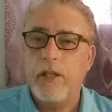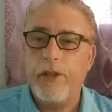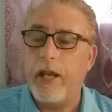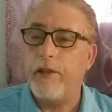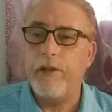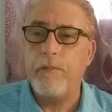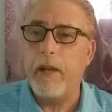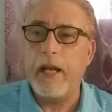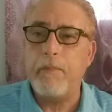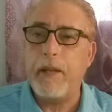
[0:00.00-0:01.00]
That
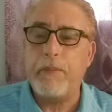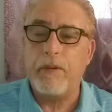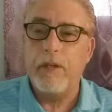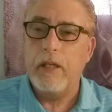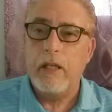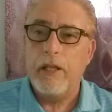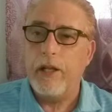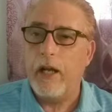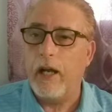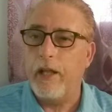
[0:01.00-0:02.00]
many people.
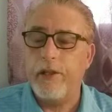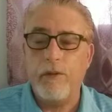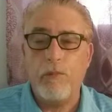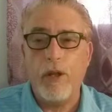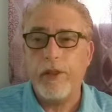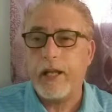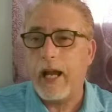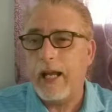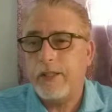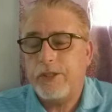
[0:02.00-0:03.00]
One of the
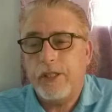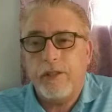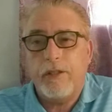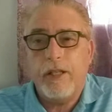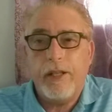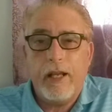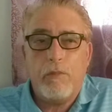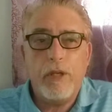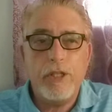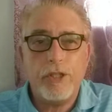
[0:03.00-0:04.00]
guys that
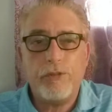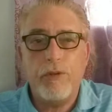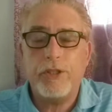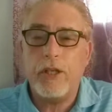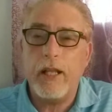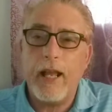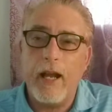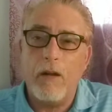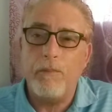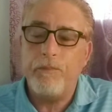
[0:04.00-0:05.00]
we just recently
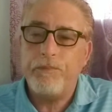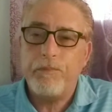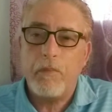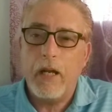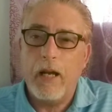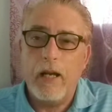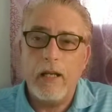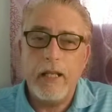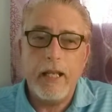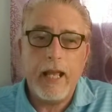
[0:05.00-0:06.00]
helped,
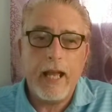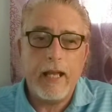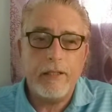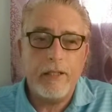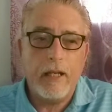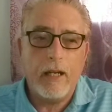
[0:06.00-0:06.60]
he had,